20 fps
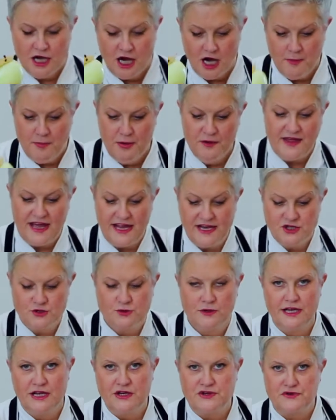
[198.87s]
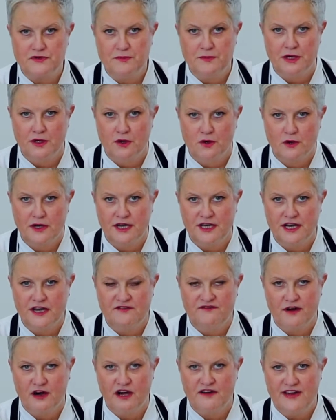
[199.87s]
I'll put that into a litre of milk, and in
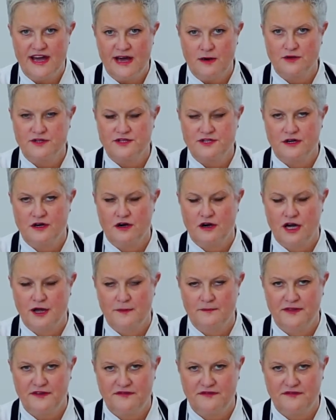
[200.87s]
5 hours' time,